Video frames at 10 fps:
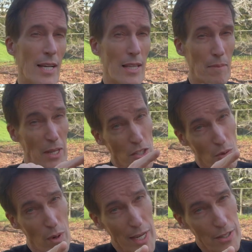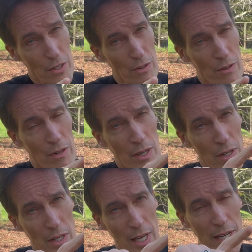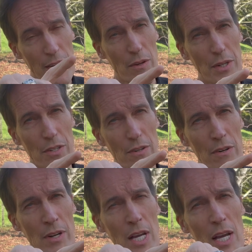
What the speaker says: Then it makes a right turn, 90-degree turn,